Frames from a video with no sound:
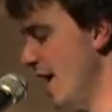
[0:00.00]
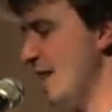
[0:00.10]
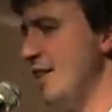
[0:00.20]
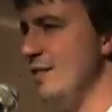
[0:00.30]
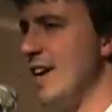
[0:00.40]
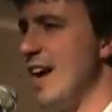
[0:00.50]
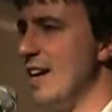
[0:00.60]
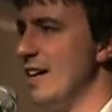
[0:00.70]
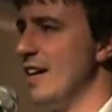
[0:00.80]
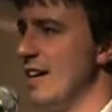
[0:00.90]
And then you've
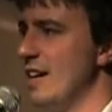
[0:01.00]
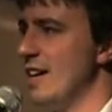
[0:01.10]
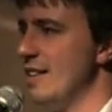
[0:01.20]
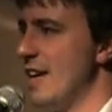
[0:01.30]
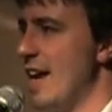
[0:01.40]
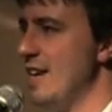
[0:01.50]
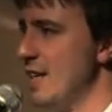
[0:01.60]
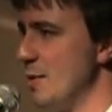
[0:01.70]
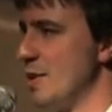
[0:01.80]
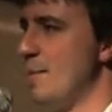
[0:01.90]
got the
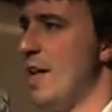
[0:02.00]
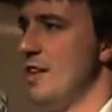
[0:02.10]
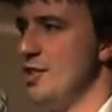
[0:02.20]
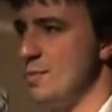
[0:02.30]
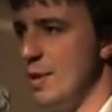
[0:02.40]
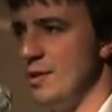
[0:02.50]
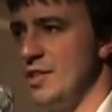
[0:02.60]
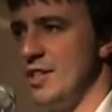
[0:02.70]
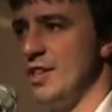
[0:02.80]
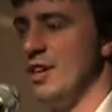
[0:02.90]
ending with Apologies
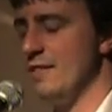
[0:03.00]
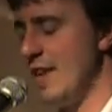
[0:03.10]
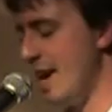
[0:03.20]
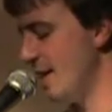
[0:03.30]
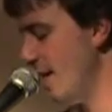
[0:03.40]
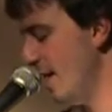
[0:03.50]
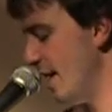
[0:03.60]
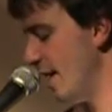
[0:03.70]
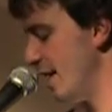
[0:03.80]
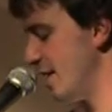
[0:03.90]
Potion and all of that.
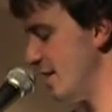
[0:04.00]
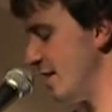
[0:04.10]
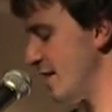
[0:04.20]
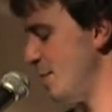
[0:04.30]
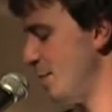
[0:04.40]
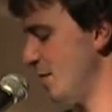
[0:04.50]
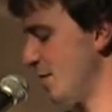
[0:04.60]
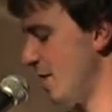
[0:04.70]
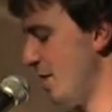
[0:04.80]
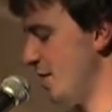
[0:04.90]
And some people
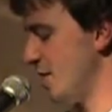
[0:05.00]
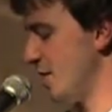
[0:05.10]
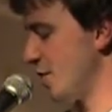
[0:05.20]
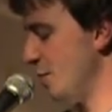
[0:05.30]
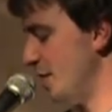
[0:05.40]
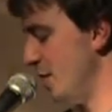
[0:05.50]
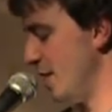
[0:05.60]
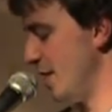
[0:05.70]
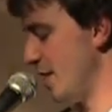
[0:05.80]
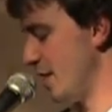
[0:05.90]
have called this a Scooby-Doo
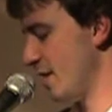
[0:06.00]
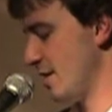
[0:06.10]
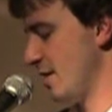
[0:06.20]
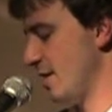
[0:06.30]
ending.